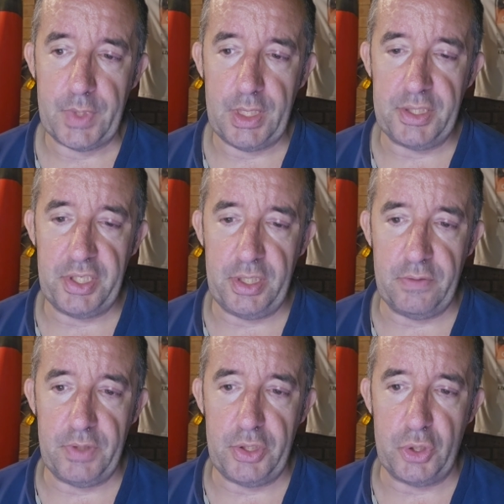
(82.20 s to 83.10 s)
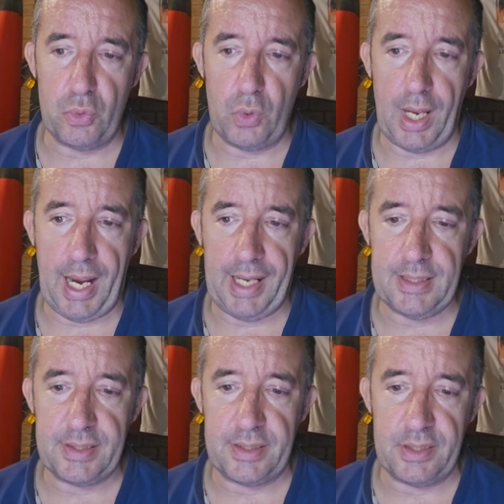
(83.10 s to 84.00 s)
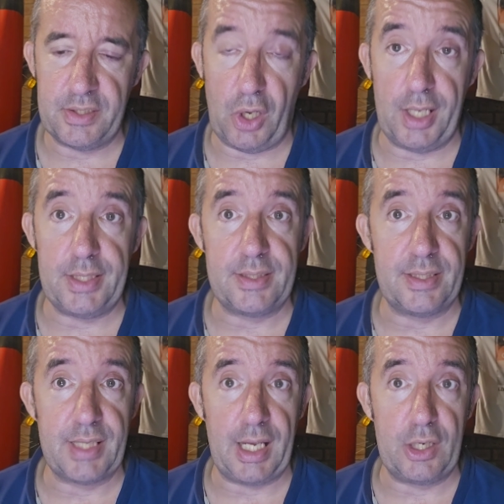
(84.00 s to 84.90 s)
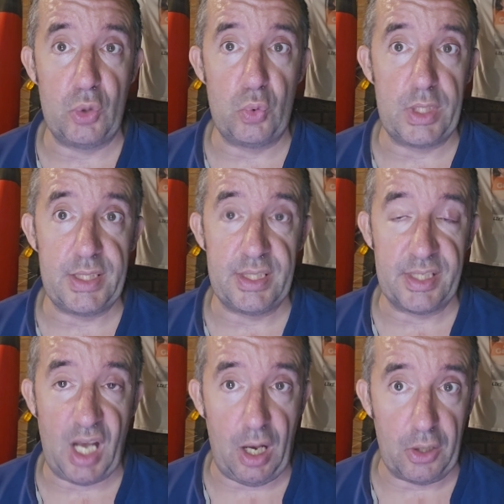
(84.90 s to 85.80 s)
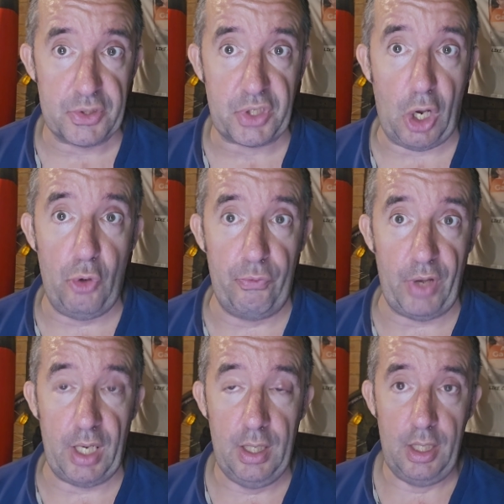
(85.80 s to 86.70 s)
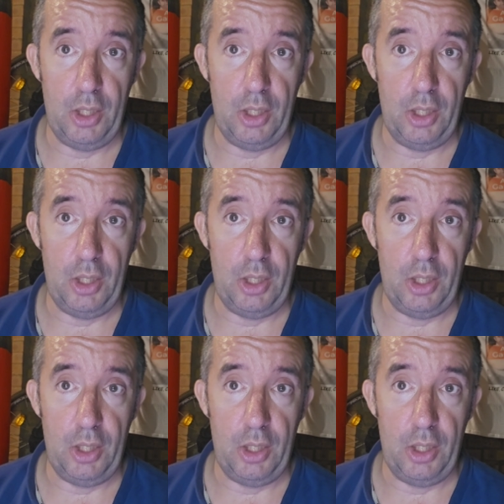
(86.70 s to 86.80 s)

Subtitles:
this individual has decided to take Aldi to task over